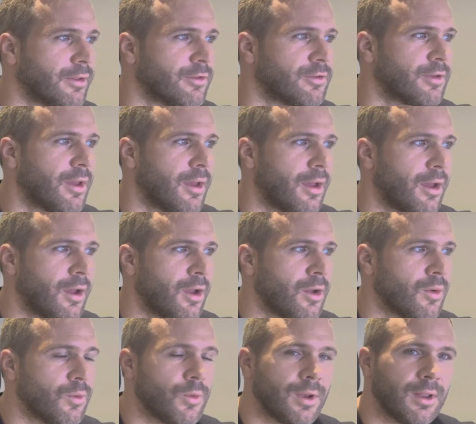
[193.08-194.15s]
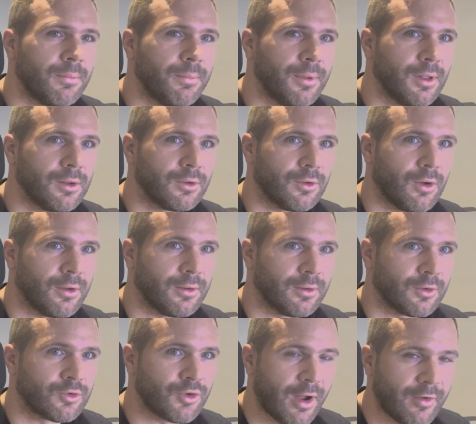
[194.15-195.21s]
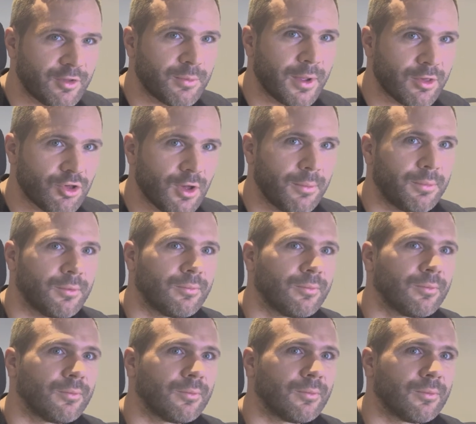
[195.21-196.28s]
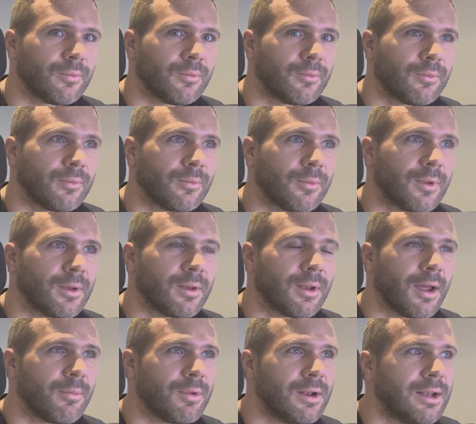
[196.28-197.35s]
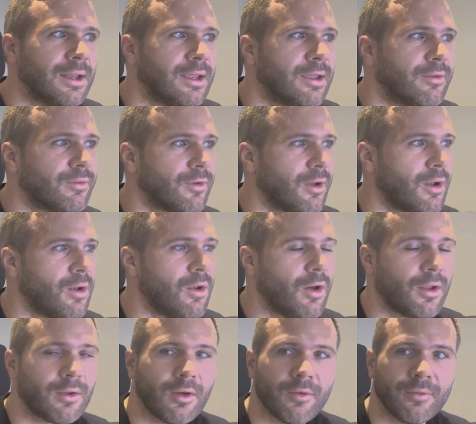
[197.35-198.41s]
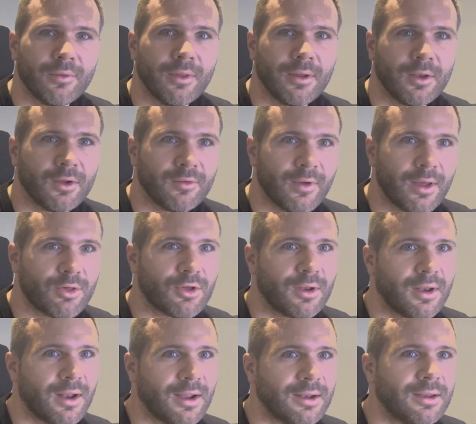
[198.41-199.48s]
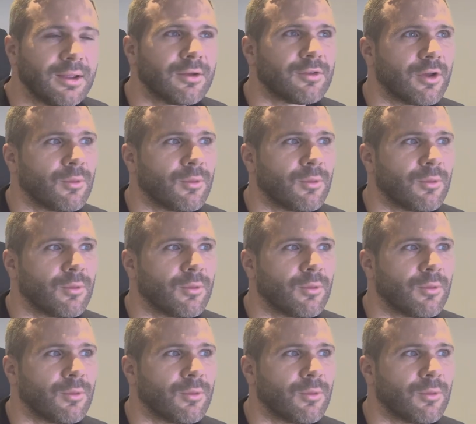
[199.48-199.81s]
is really built on craftsmanship. And I believe a lot of the innovation and ideas are